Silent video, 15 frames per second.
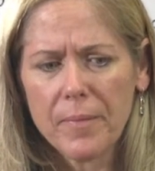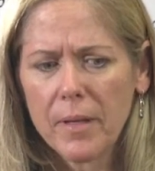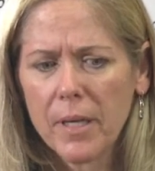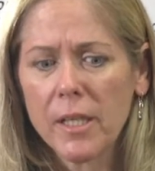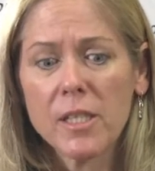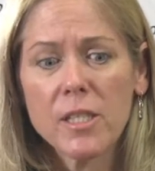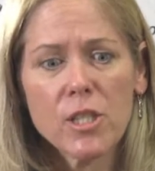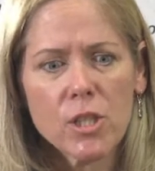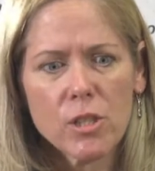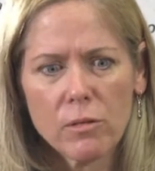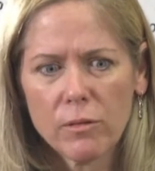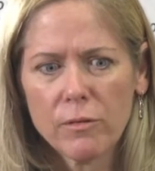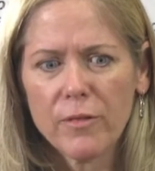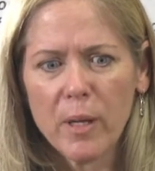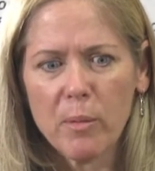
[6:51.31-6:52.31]
and additional
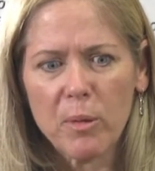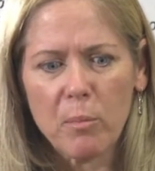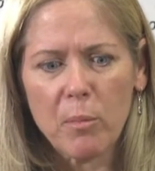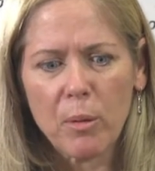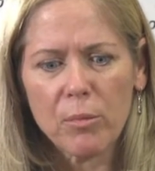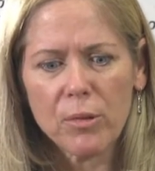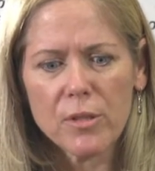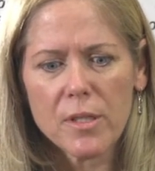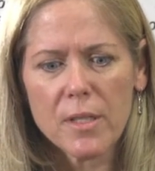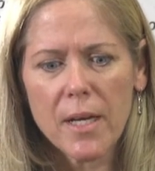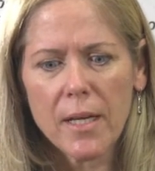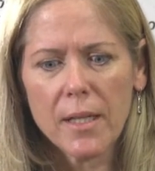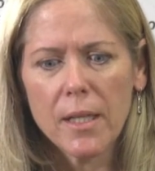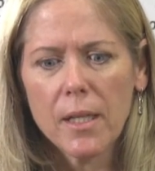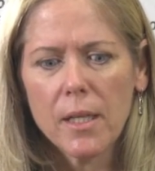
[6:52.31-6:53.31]
family members
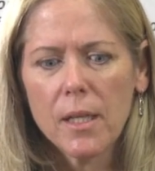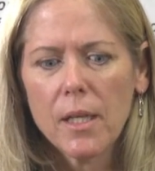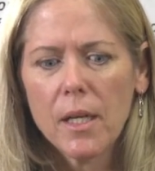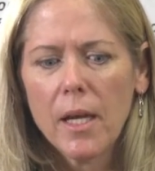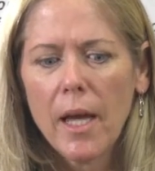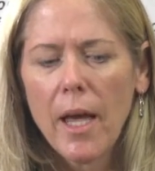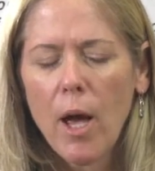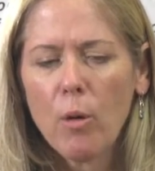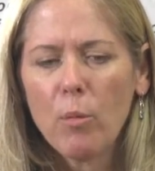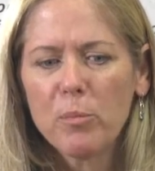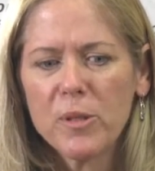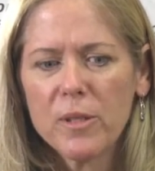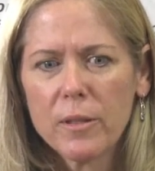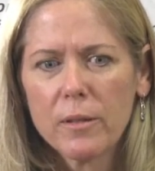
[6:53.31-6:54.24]
that helped